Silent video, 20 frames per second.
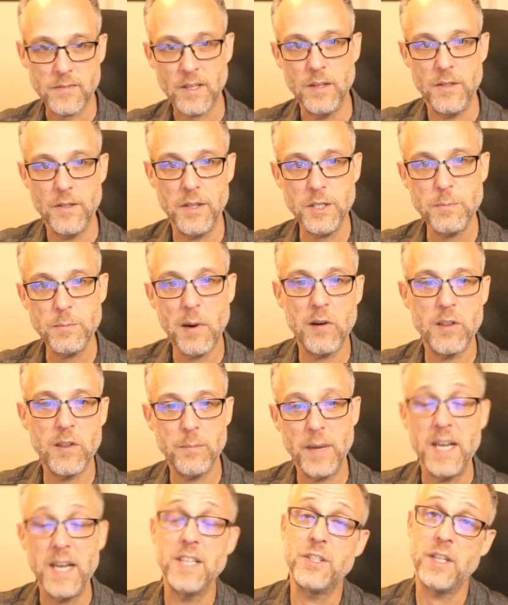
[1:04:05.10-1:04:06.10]
this part of the
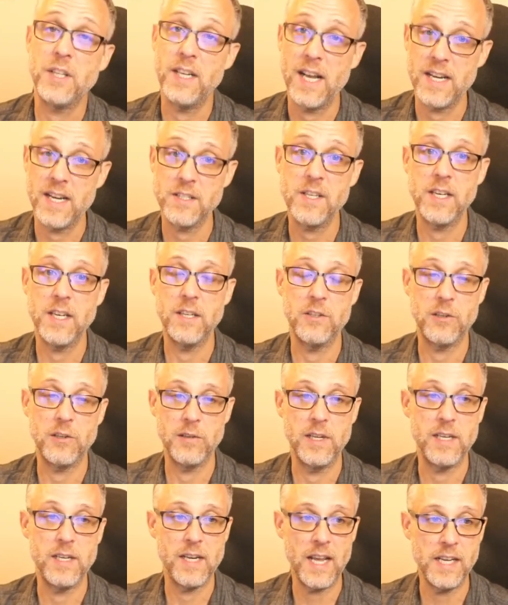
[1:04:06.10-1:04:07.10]
page. It has to get
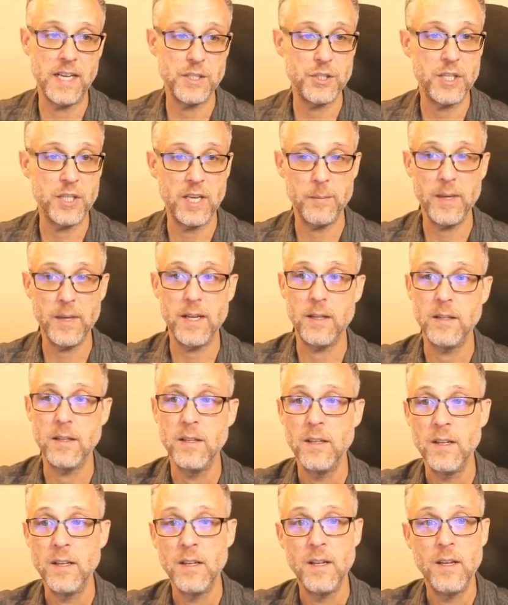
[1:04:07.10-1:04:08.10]
turned into HTML.
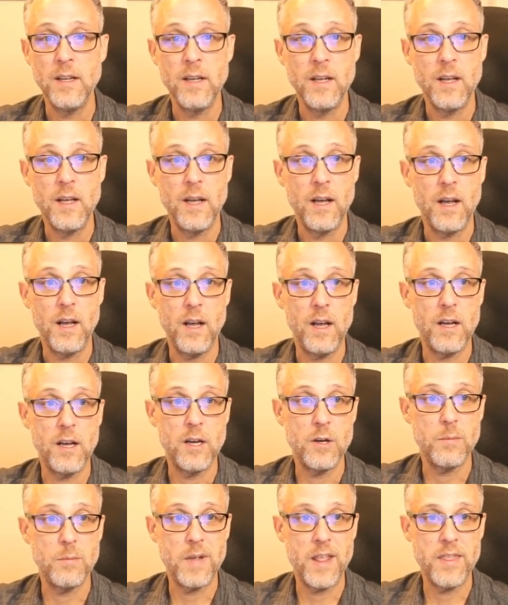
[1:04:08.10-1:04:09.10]

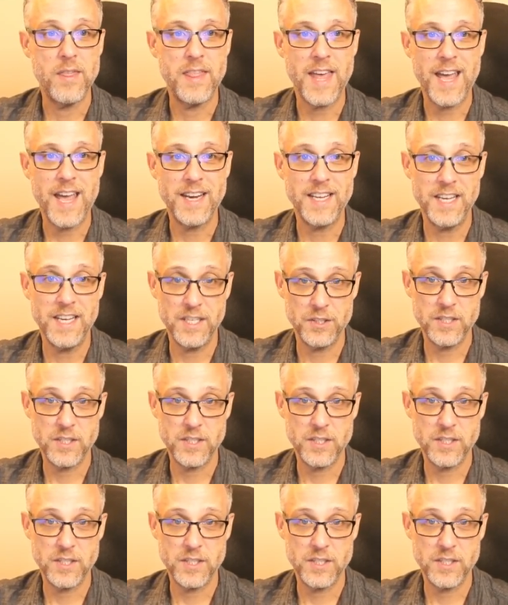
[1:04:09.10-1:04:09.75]
That is